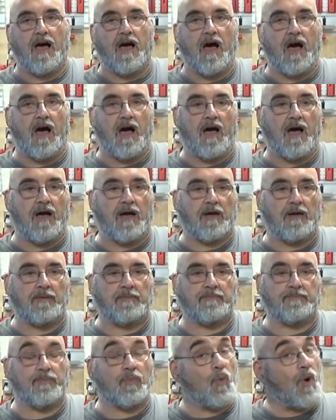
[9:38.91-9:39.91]
um,
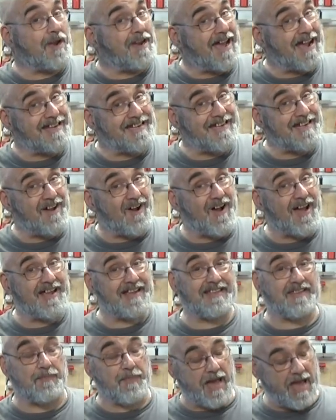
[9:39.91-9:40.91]

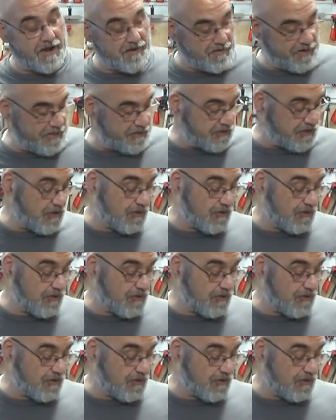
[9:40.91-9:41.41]
199 the battery is,